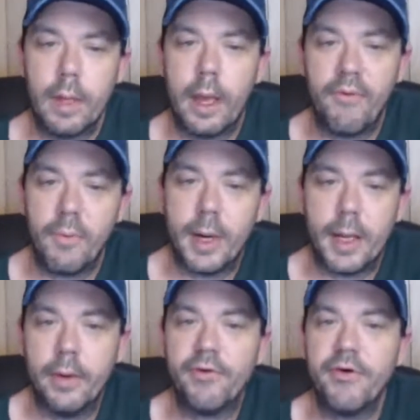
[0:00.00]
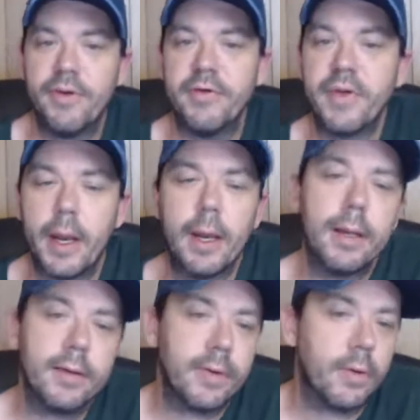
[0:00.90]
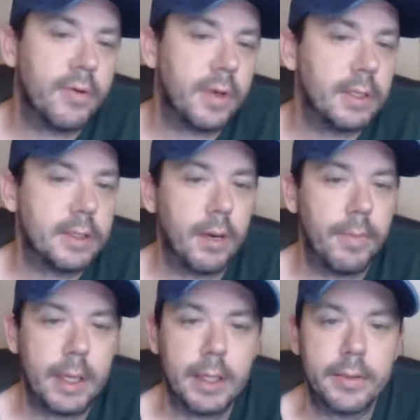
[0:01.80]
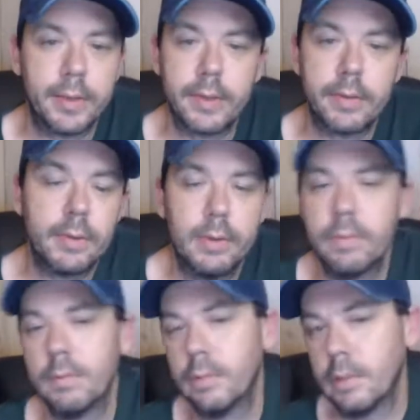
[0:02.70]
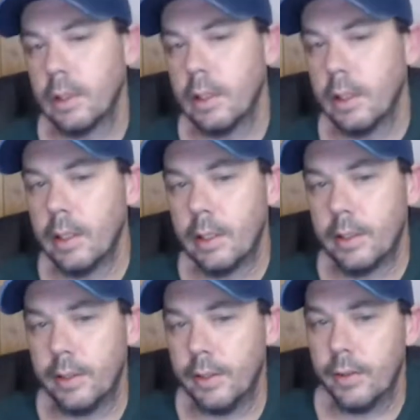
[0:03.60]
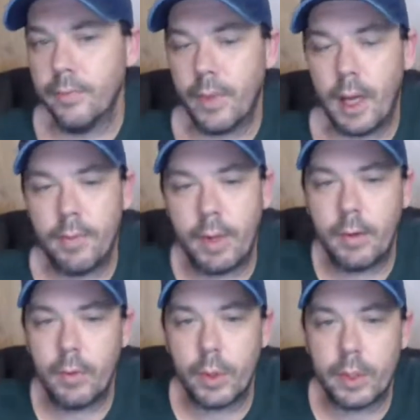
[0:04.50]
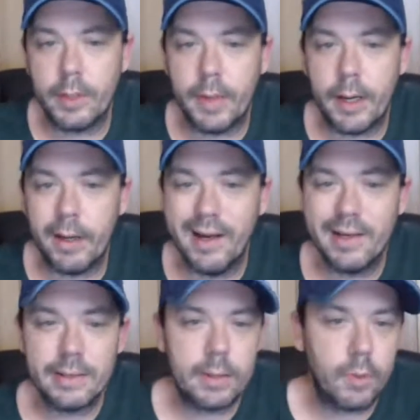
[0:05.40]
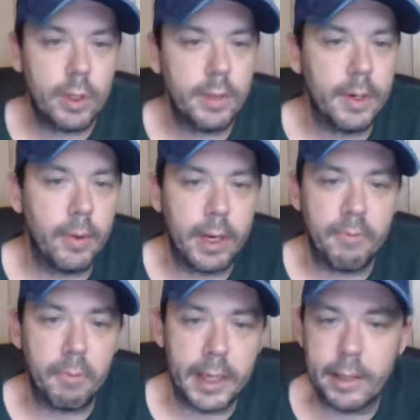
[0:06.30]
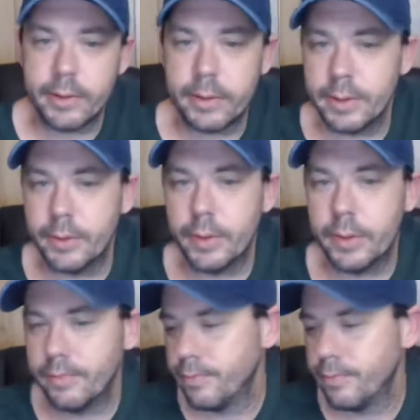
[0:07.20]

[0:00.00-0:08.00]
everybody else's insanity is the only thing that's got me concerned. So I'm not worried about us. I'm worried about what everybody else is doing.